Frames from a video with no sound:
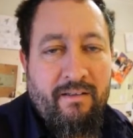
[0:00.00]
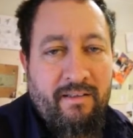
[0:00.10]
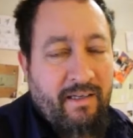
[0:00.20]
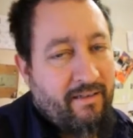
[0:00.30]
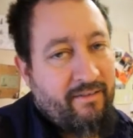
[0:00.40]

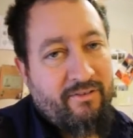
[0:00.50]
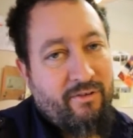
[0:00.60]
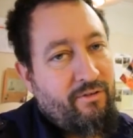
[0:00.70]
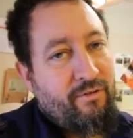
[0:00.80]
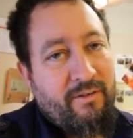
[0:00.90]
yeah, it's
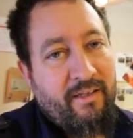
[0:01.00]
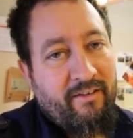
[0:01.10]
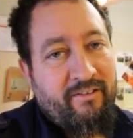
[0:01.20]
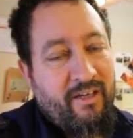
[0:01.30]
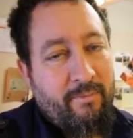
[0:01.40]
gonna look like
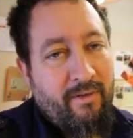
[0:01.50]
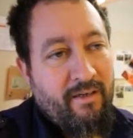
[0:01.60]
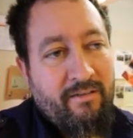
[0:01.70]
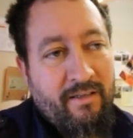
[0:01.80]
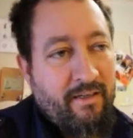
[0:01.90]
the same.
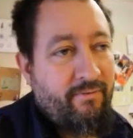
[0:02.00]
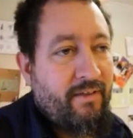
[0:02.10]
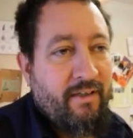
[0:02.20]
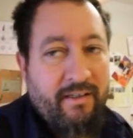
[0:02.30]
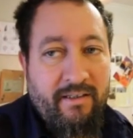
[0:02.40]
I'm gonna have
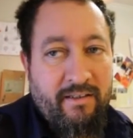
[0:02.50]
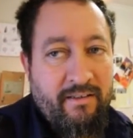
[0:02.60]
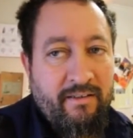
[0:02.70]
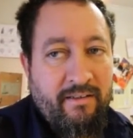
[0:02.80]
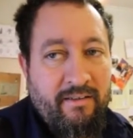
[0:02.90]
like
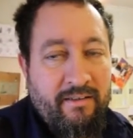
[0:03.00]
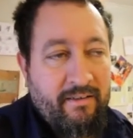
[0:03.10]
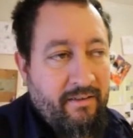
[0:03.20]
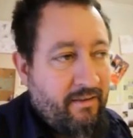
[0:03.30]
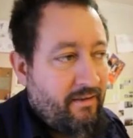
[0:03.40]

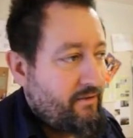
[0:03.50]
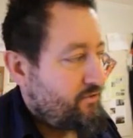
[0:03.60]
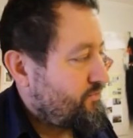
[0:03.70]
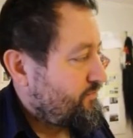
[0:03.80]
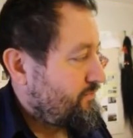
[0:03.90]

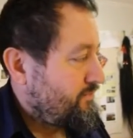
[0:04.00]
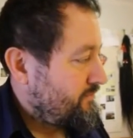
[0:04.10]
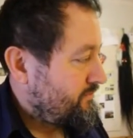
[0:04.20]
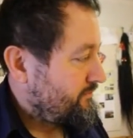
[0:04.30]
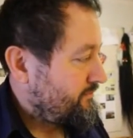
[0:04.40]
2
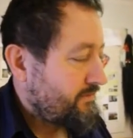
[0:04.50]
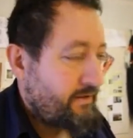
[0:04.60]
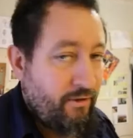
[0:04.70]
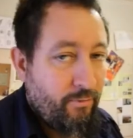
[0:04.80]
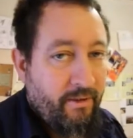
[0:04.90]

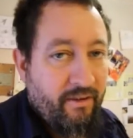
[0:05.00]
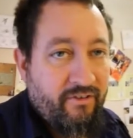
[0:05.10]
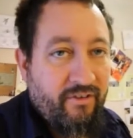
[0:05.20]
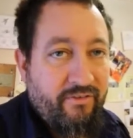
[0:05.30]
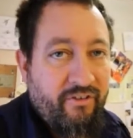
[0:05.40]

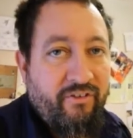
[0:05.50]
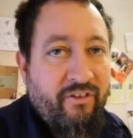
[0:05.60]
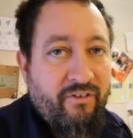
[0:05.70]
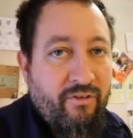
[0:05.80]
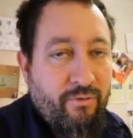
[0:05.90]
kilometers of
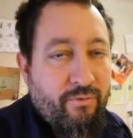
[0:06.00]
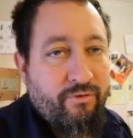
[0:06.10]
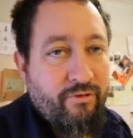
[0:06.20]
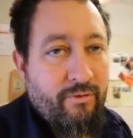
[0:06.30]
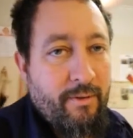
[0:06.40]
stitching to do,
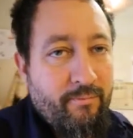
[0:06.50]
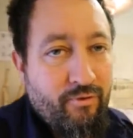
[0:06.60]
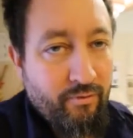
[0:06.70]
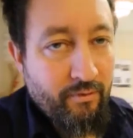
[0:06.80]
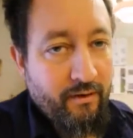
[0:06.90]
so I'm
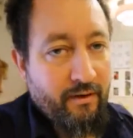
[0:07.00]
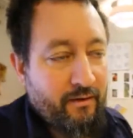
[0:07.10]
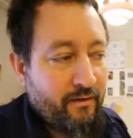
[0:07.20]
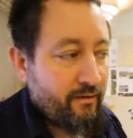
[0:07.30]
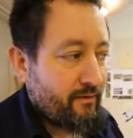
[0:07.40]
sure
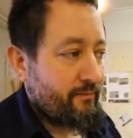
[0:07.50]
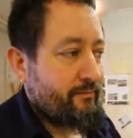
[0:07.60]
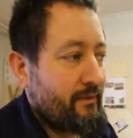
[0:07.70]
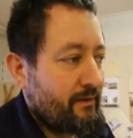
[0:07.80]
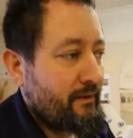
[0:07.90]
that
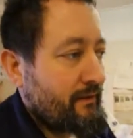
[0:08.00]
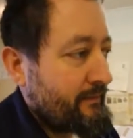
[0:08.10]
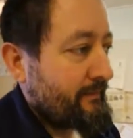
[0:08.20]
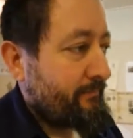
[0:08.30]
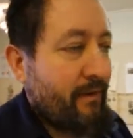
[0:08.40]

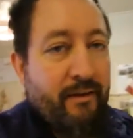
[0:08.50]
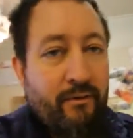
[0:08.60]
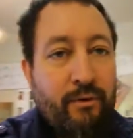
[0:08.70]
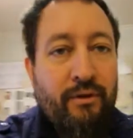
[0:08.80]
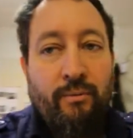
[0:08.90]

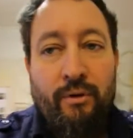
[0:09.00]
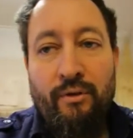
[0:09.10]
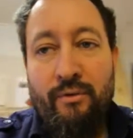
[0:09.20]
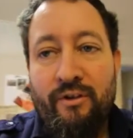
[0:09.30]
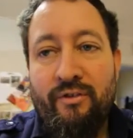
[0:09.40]
we
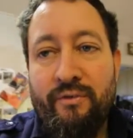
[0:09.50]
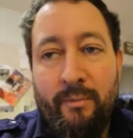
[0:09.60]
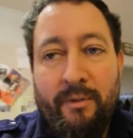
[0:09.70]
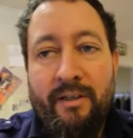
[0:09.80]
don't need to film